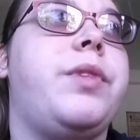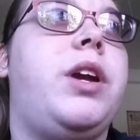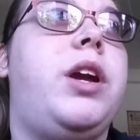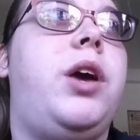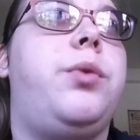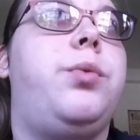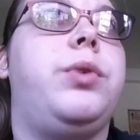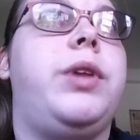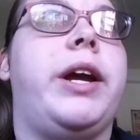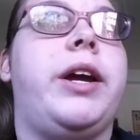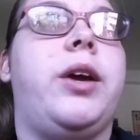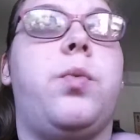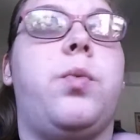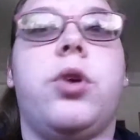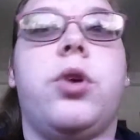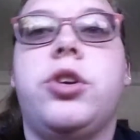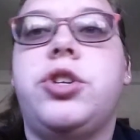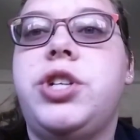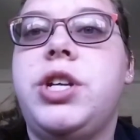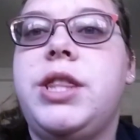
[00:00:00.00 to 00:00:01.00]
like a
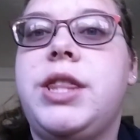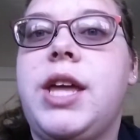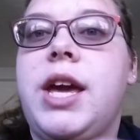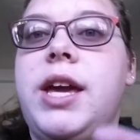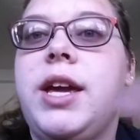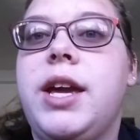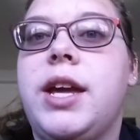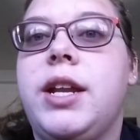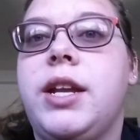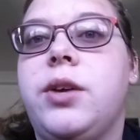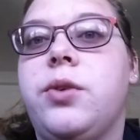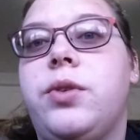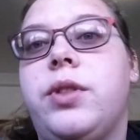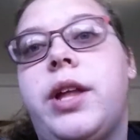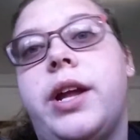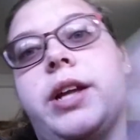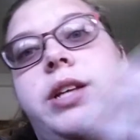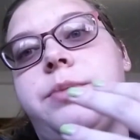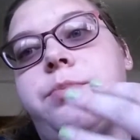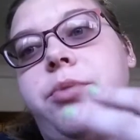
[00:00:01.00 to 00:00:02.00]
worksheet thing, and he'll
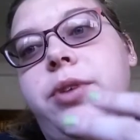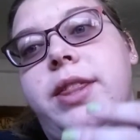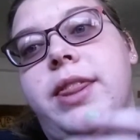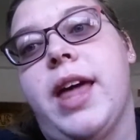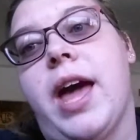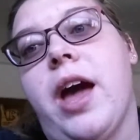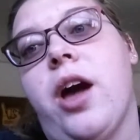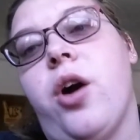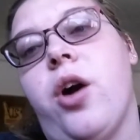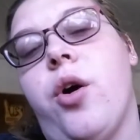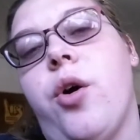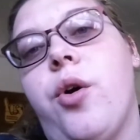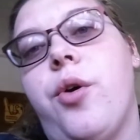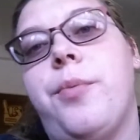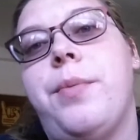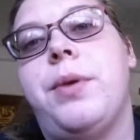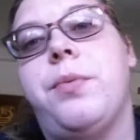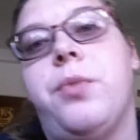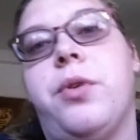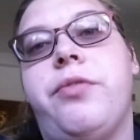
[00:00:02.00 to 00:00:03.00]
let us bring that
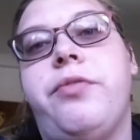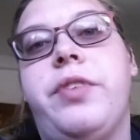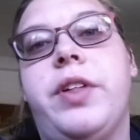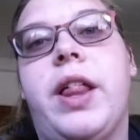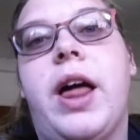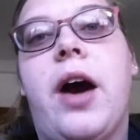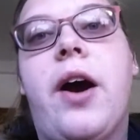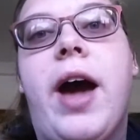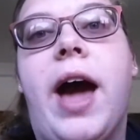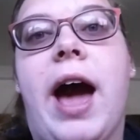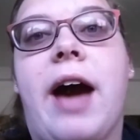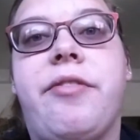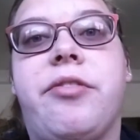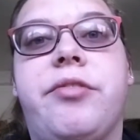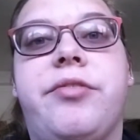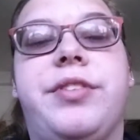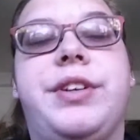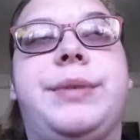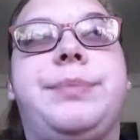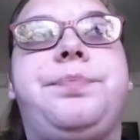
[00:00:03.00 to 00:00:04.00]
home, and we'll fill out half
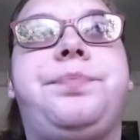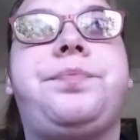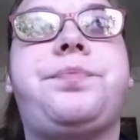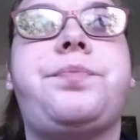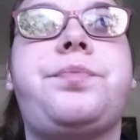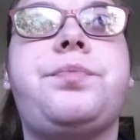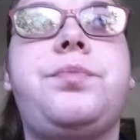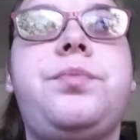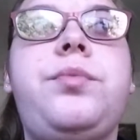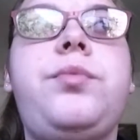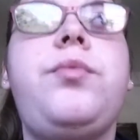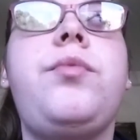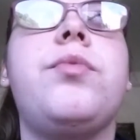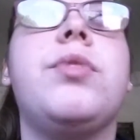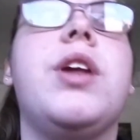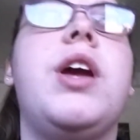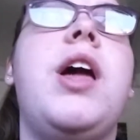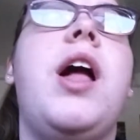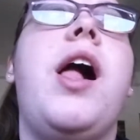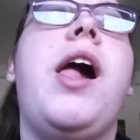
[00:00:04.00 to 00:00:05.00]
of it,
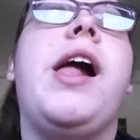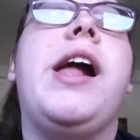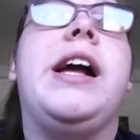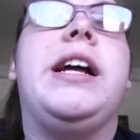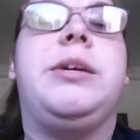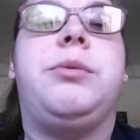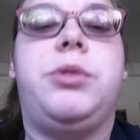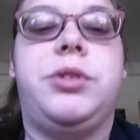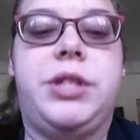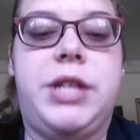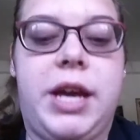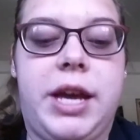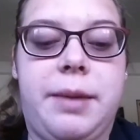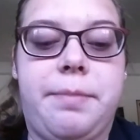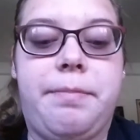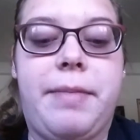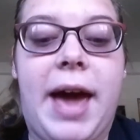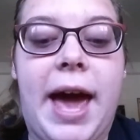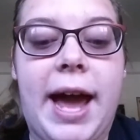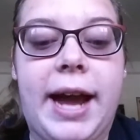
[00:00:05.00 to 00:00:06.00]
and we'll take
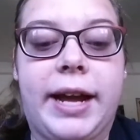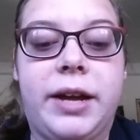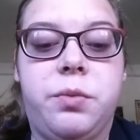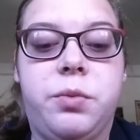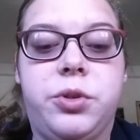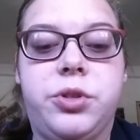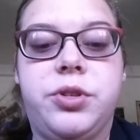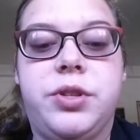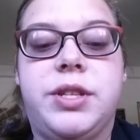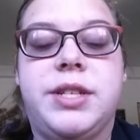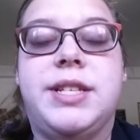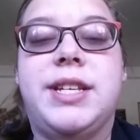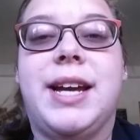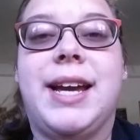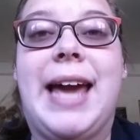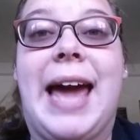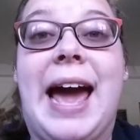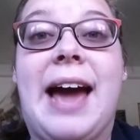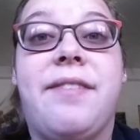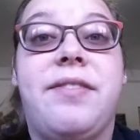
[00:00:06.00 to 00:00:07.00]
it back, and we'll do the
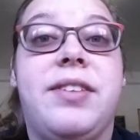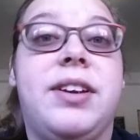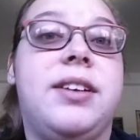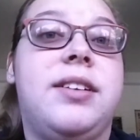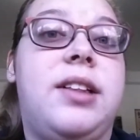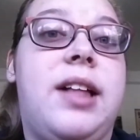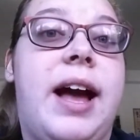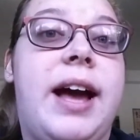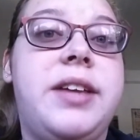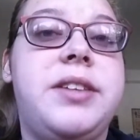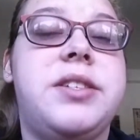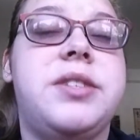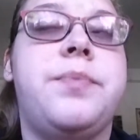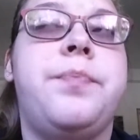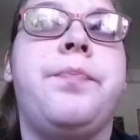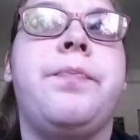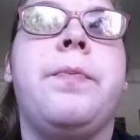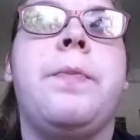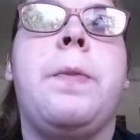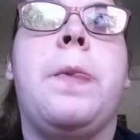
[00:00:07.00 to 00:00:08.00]
second half in class.
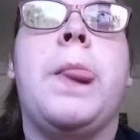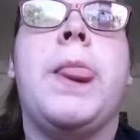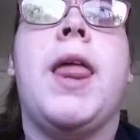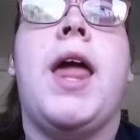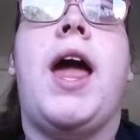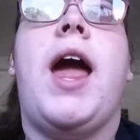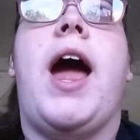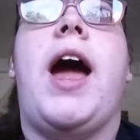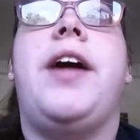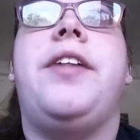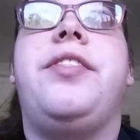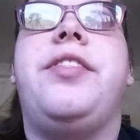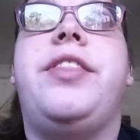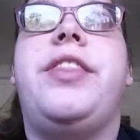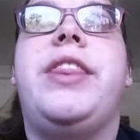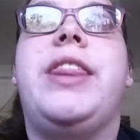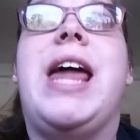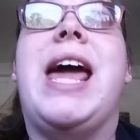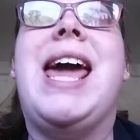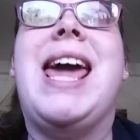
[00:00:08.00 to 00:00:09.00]

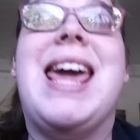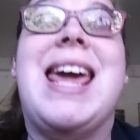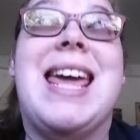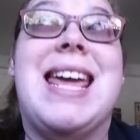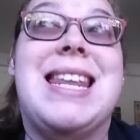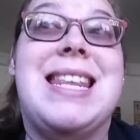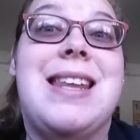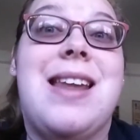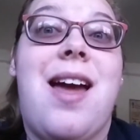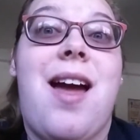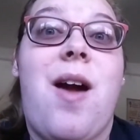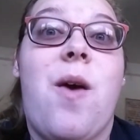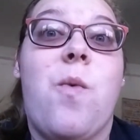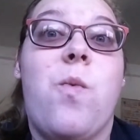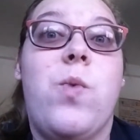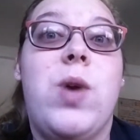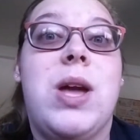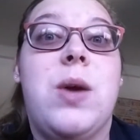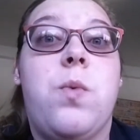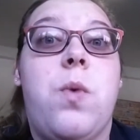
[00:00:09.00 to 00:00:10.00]
And then
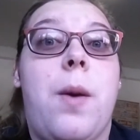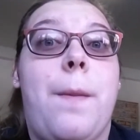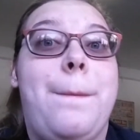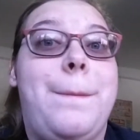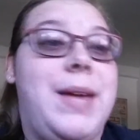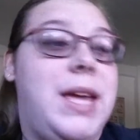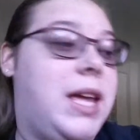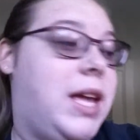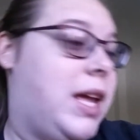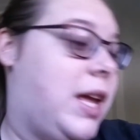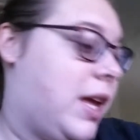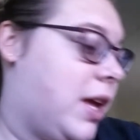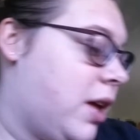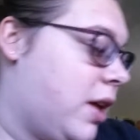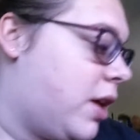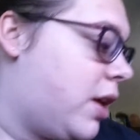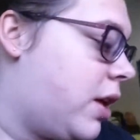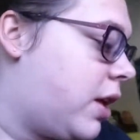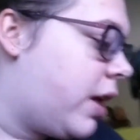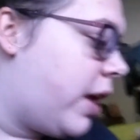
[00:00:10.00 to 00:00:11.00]
we will be
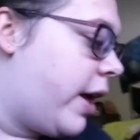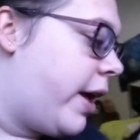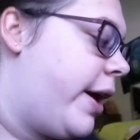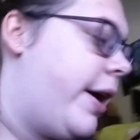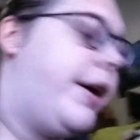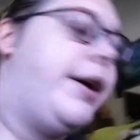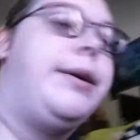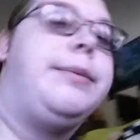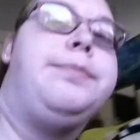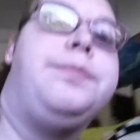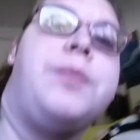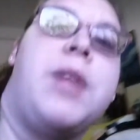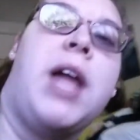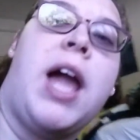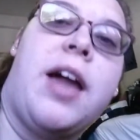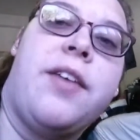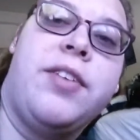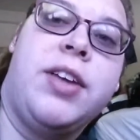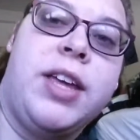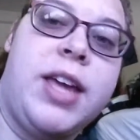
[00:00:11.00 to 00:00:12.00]

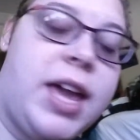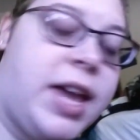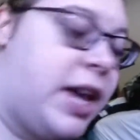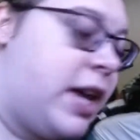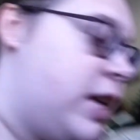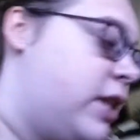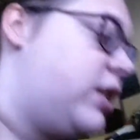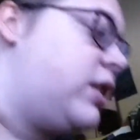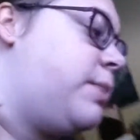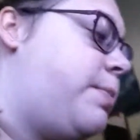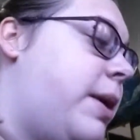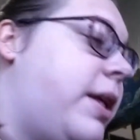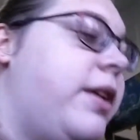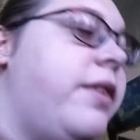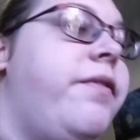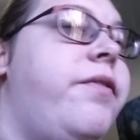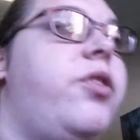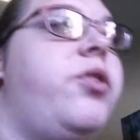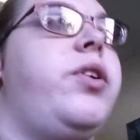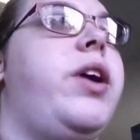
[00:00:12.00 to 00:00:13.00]
having a
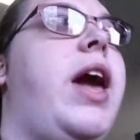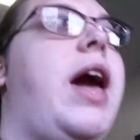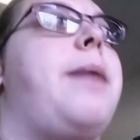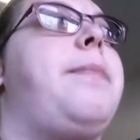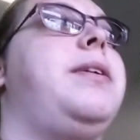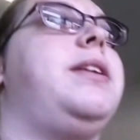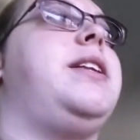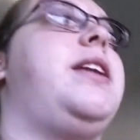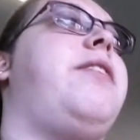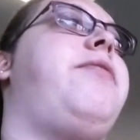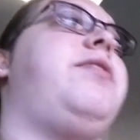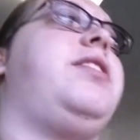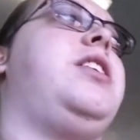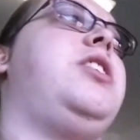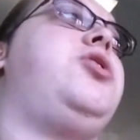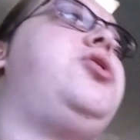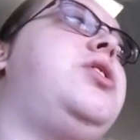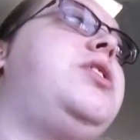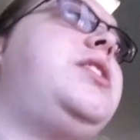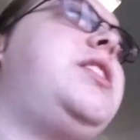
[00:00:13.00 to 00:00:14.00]
spelling, vocab, and
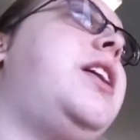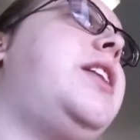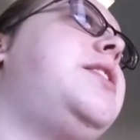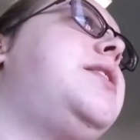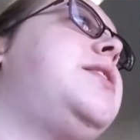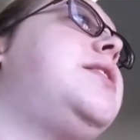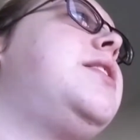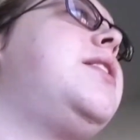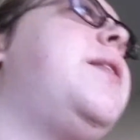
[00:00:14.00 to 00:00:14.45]
definition test.